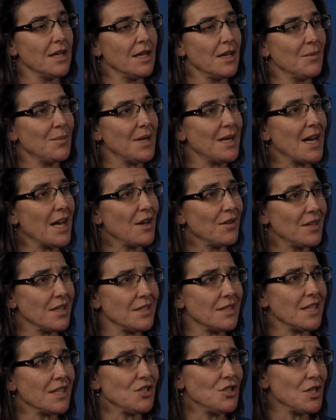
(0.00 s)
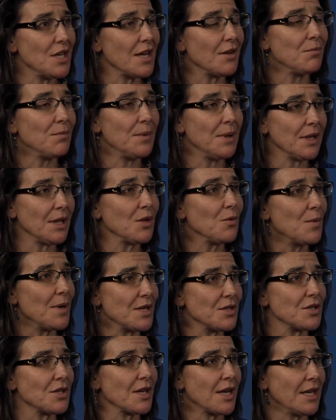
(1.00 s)
But now they say, gee, I really
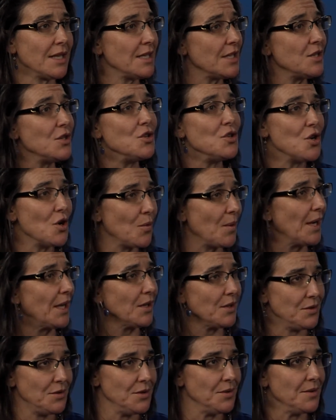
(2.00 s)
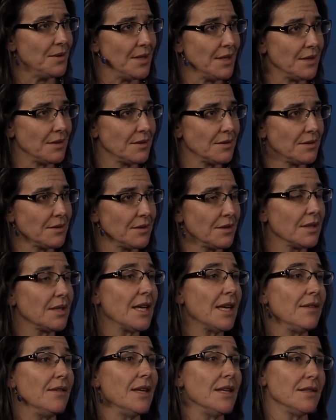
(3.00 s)
wish I didn't know I could do this.
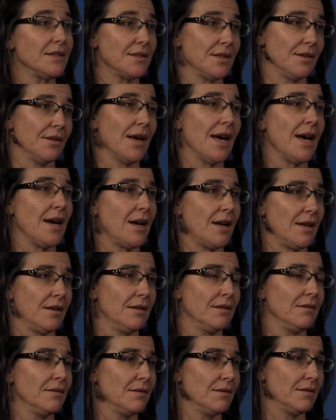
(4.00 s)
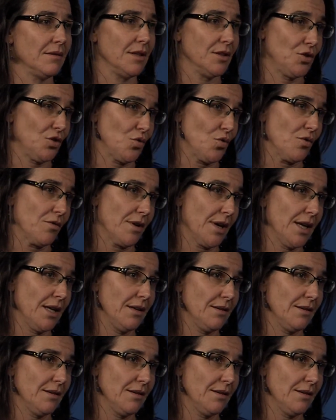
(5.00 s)
Can they still add the story?